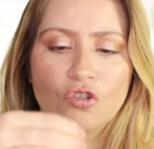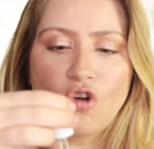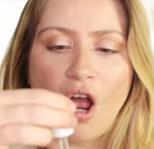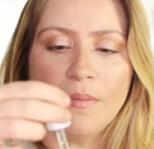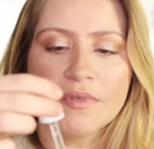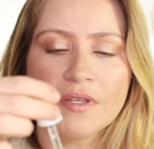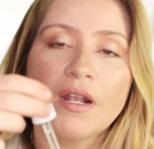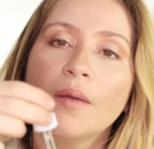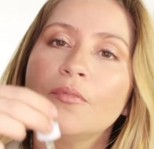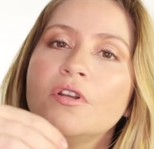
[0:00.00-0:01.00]
drops,
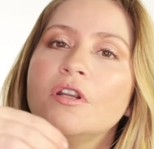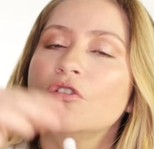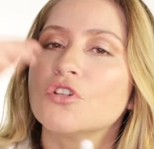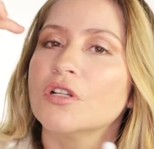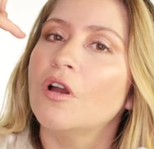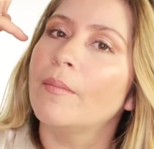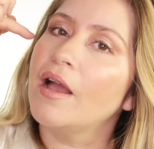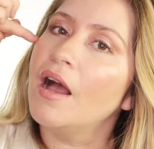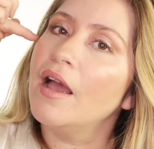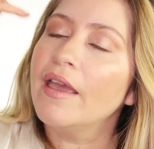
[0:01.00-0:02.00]
and I put it usually on
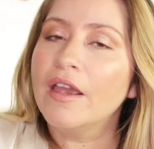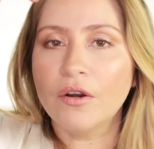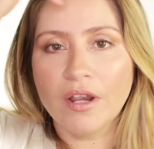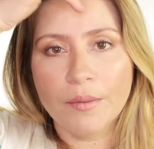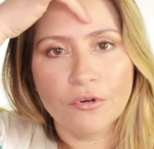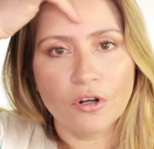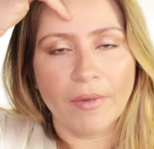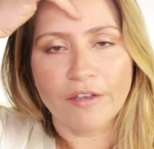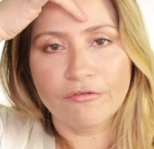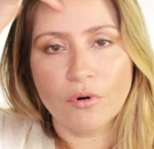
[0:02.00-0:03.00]
my eye area, I put it on
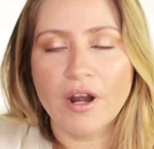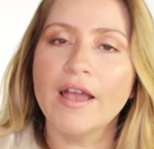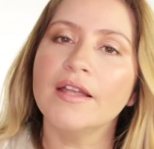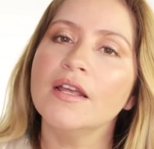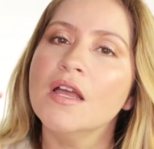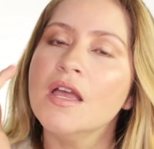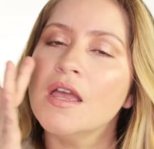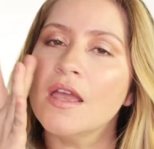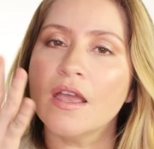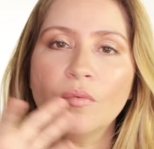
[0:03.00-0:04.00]
my forehead,
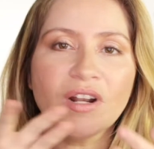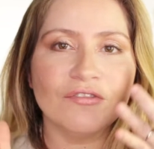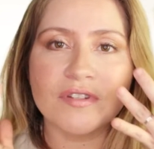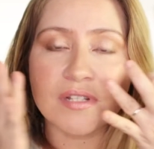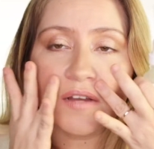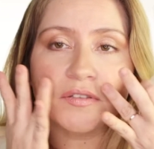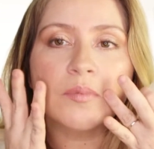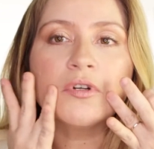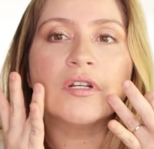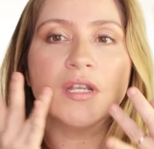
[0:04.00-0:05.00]
and whatever's left I
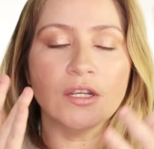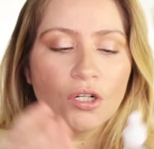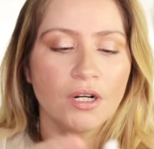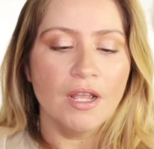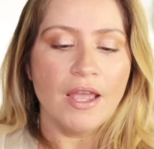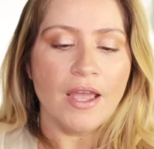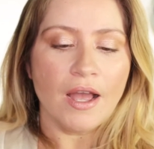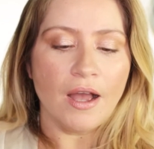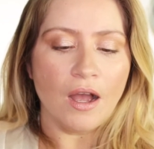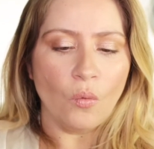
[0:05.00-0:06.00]
put it here.
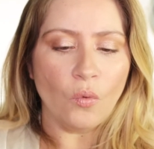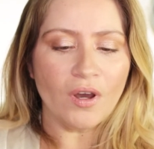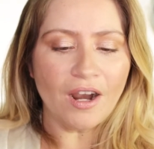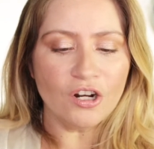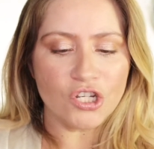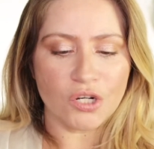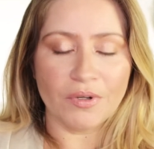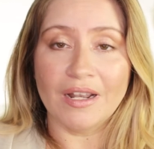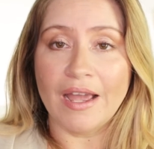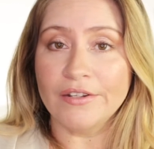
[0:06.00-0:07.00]
What
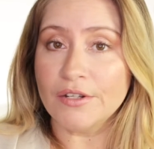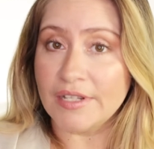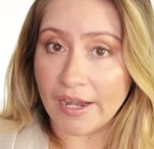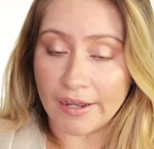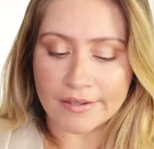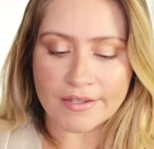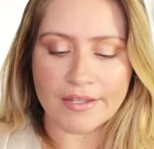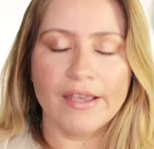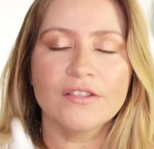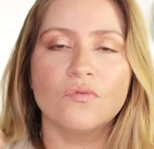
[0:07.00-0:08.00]
Argireline does,
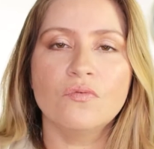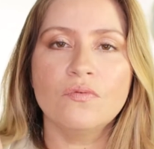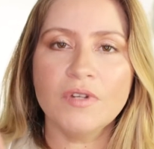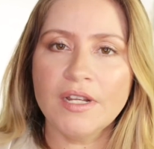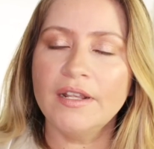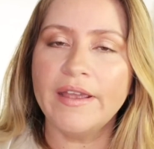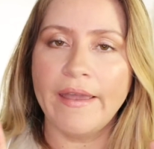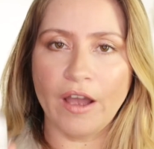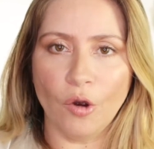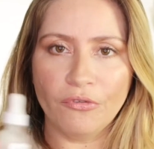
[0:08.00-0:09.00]
it's really
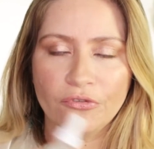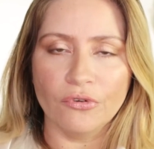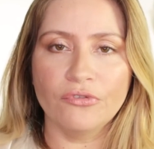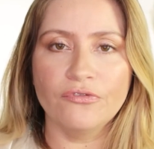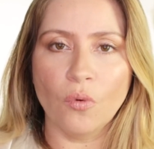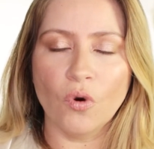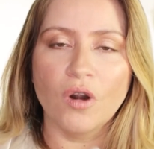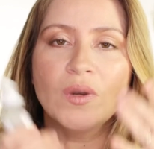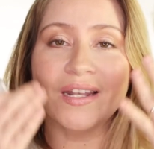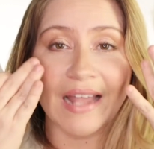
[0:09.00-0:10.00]
helpful
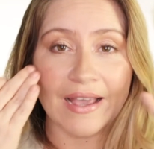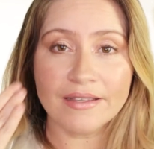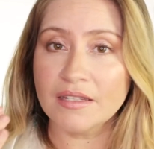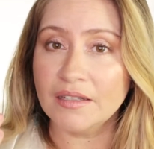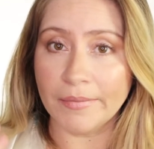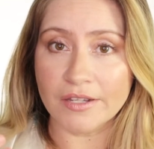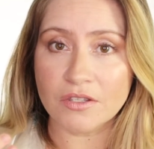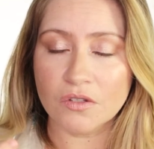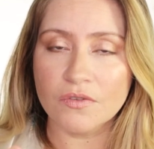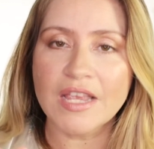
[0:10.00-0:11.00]
for relaxing the
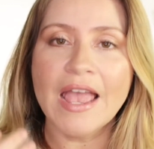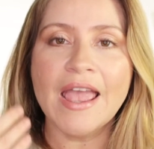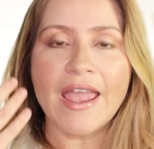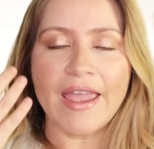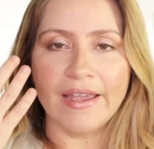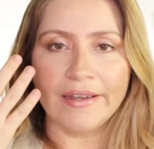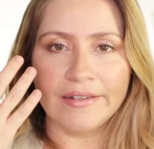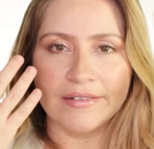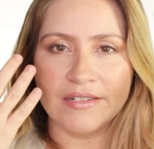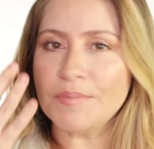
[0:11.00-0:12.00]
muscles
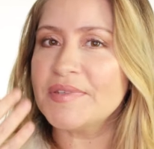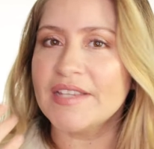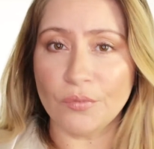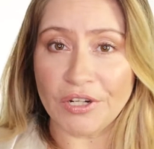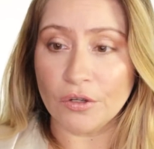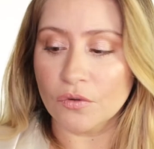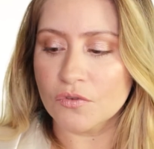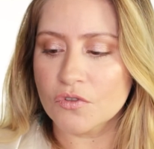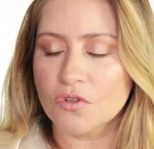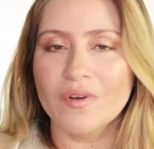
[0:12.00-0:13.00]
and deep set
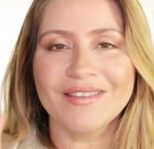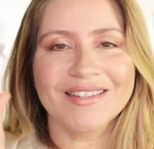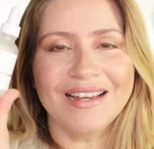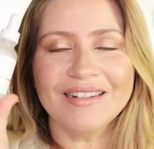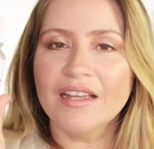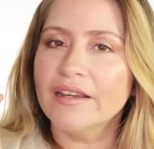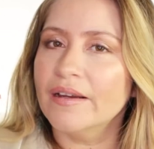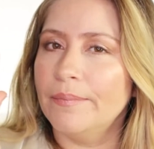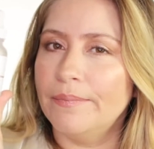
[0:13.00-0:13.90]
wrinkles. So it's kind of like